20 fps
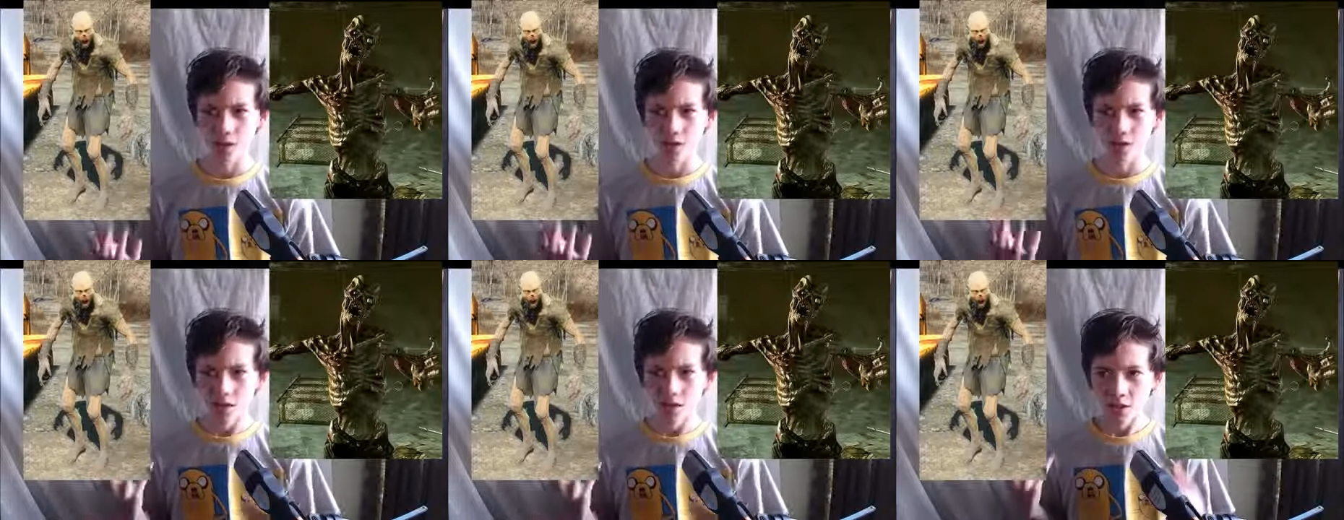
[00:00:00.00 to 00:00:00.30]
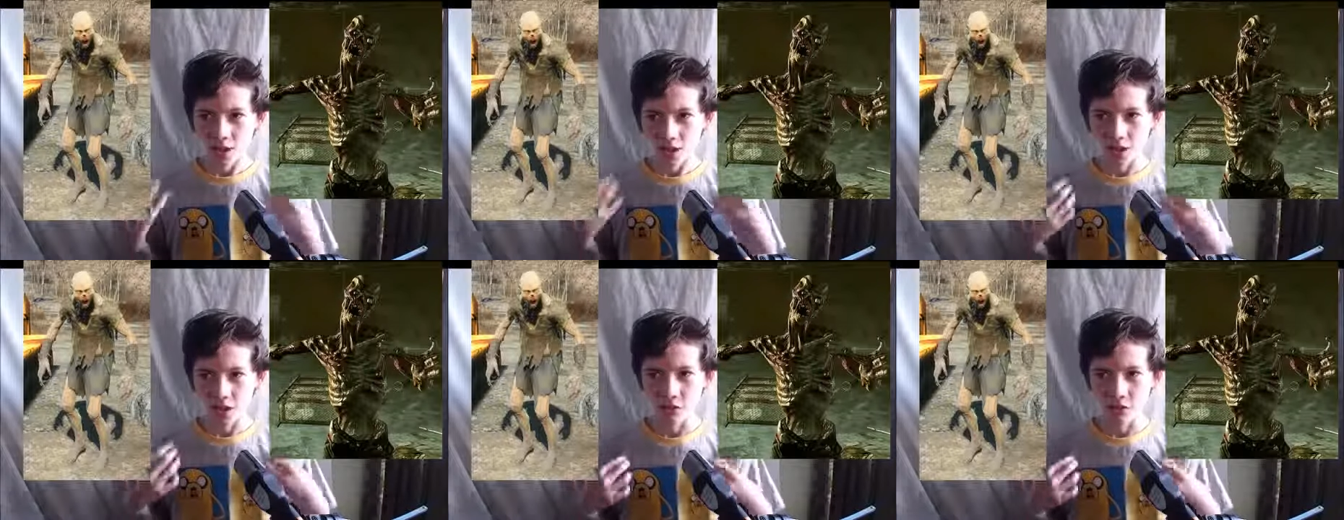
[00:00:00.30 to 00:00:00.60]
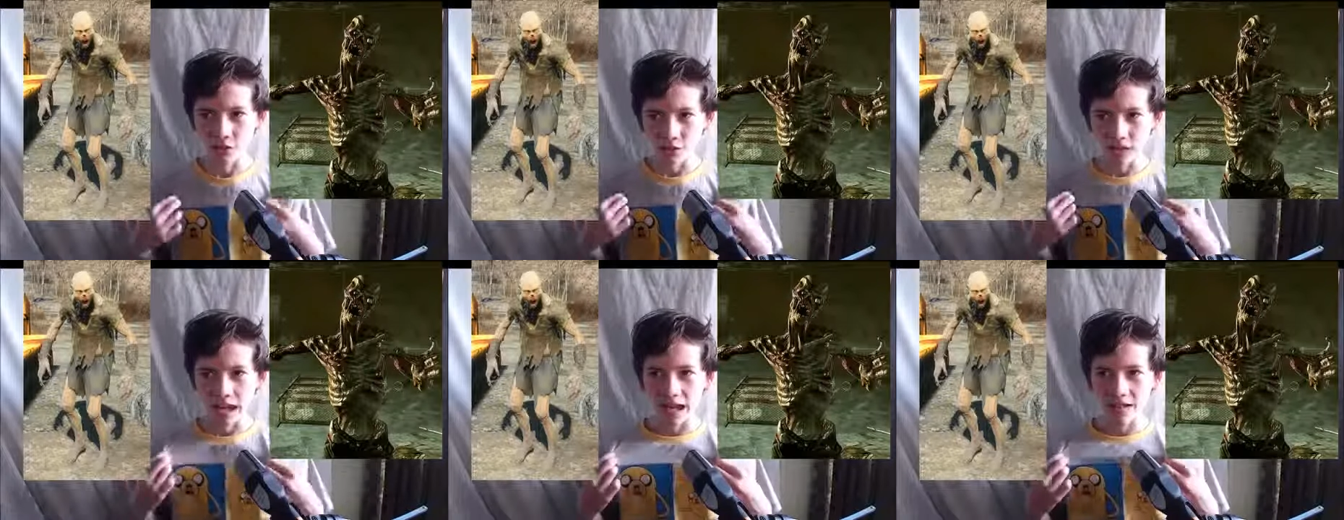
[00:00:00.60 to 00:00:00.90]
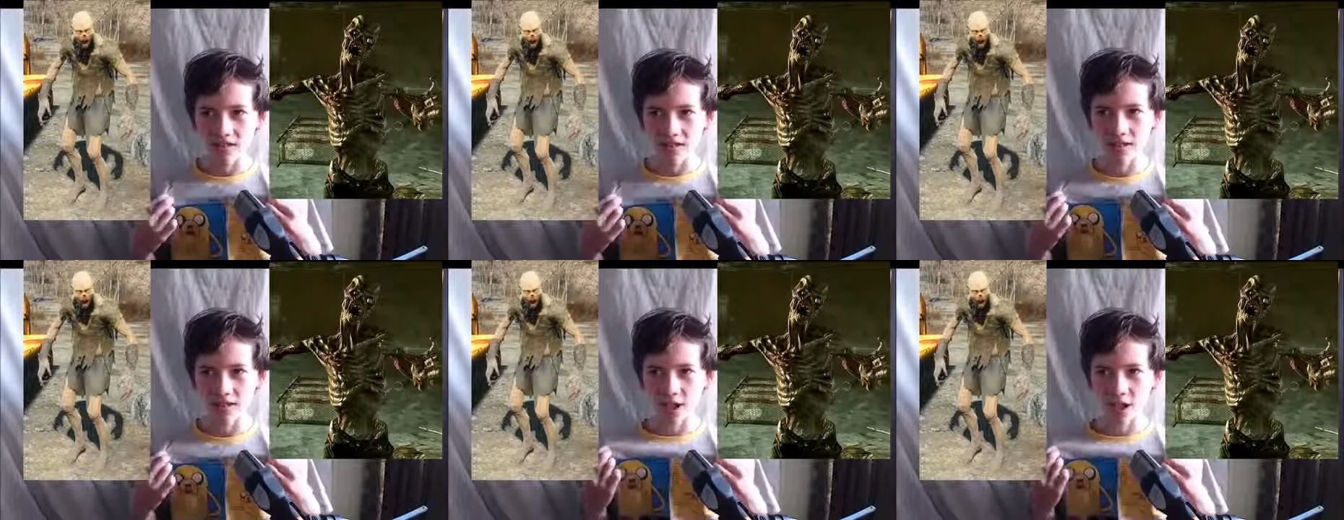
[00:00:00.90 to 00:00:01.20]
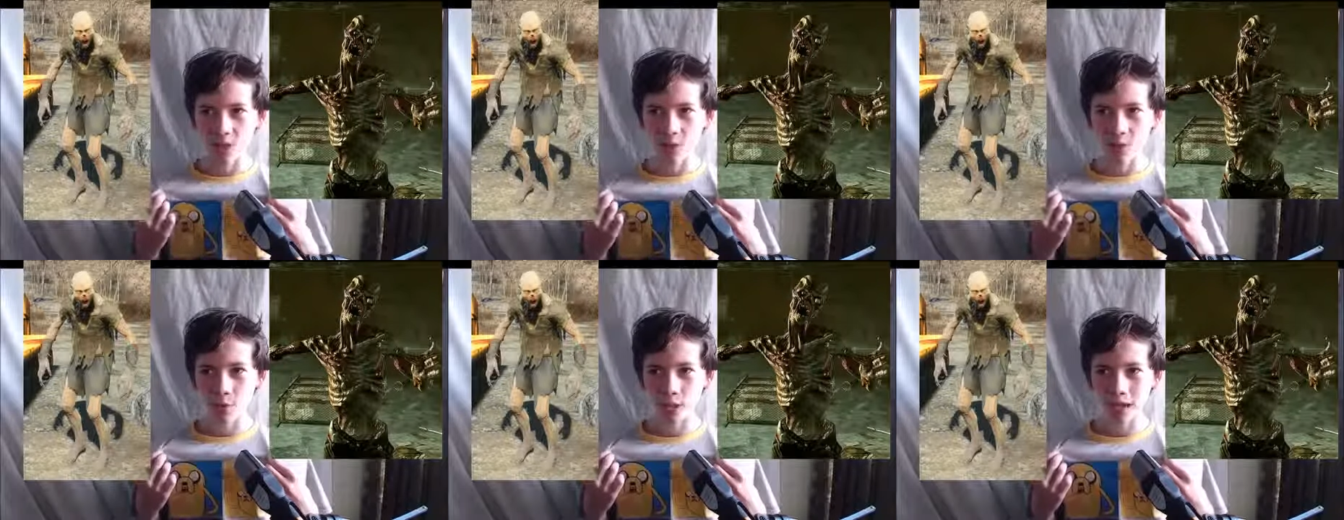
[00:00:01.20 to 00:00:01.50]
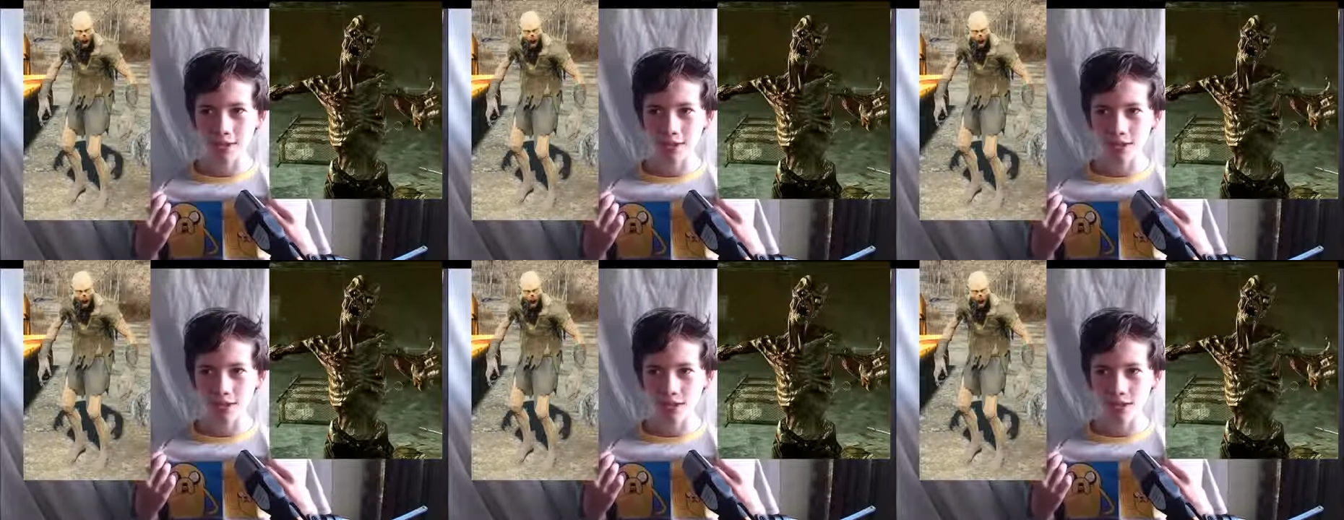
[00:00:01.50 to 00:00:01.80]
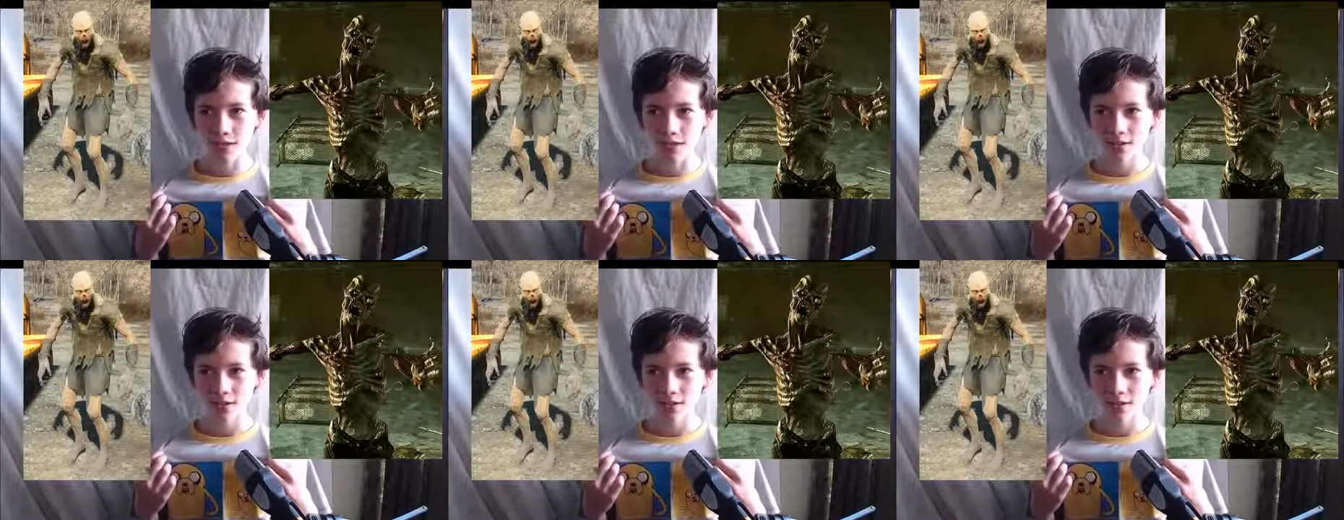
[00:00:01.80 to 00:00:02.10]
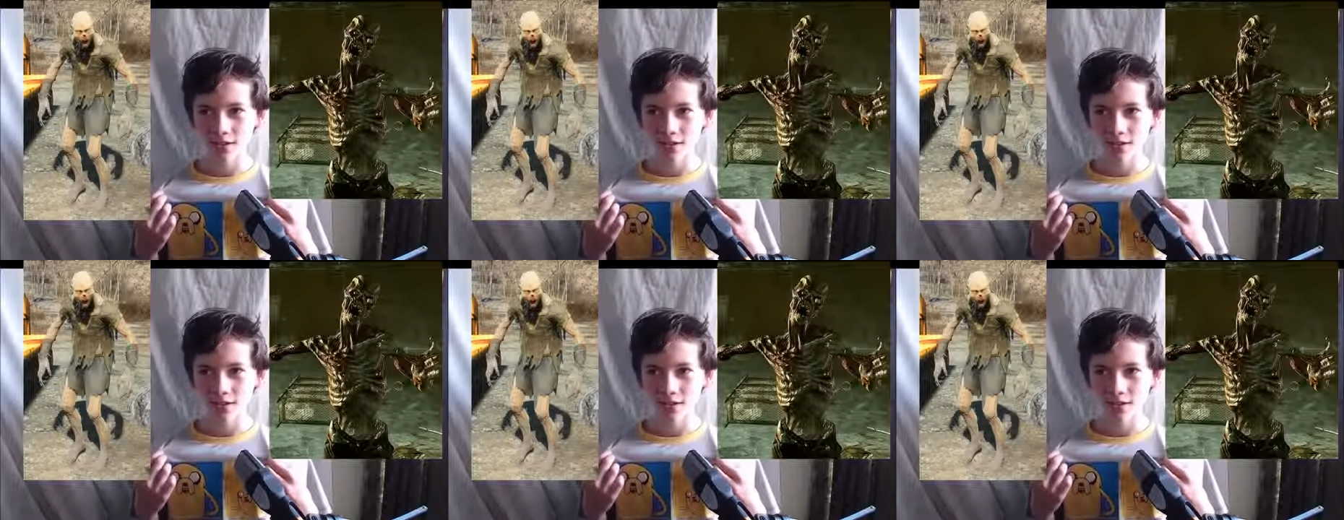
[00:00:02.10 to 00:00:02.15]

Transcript: like the rags that they're wearing,